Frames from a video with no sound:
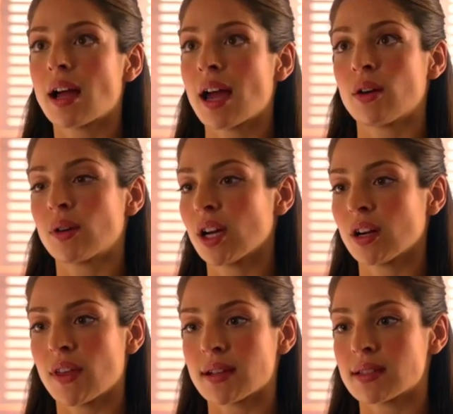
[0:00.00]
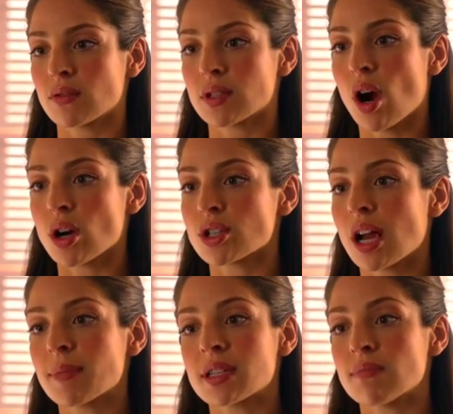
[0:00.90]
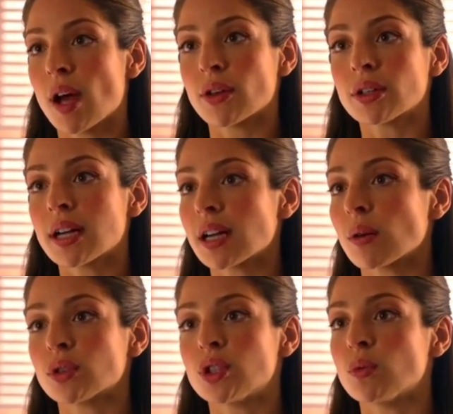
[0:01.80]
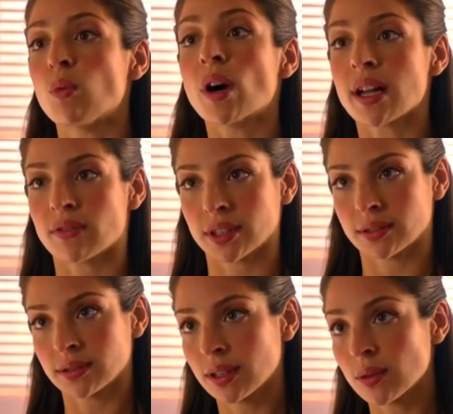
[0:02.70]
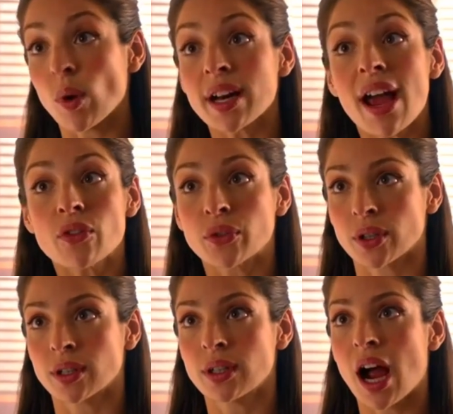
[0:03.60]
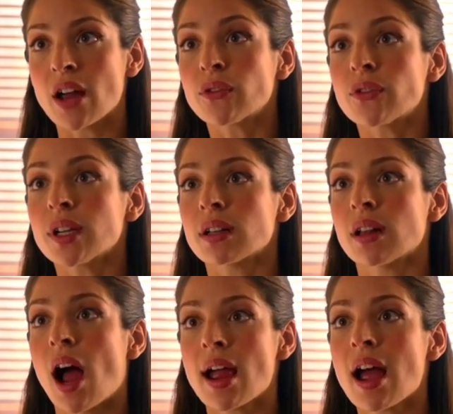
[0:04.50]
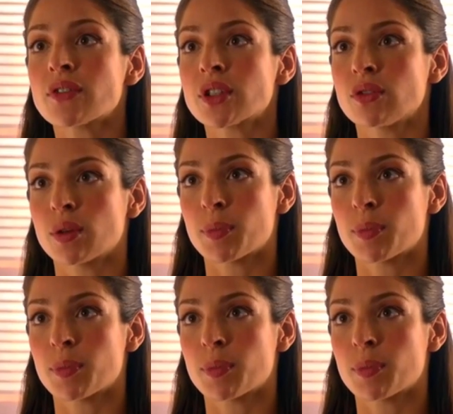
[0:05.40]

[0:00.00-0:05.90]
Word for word: I don't care if that sounds harsh. I'm his mother and I will do whatever. Whatever I feel I have to do to